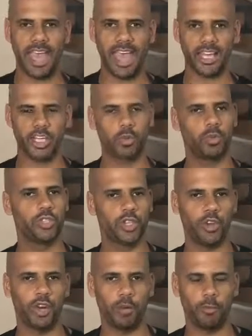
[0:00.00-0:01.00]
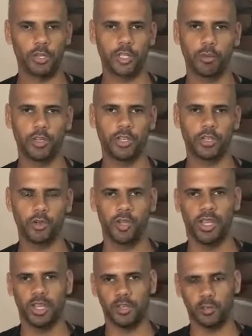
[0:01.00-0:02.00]
actual donut, what you want to do
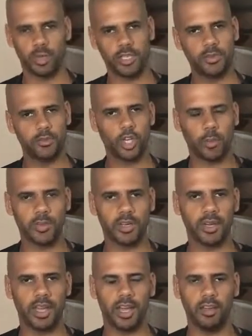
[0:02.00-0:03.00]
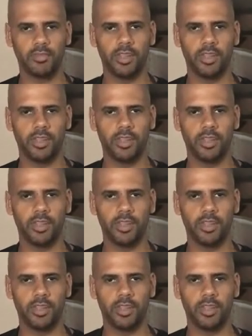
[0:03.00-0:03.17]
is once you've chopped it in half,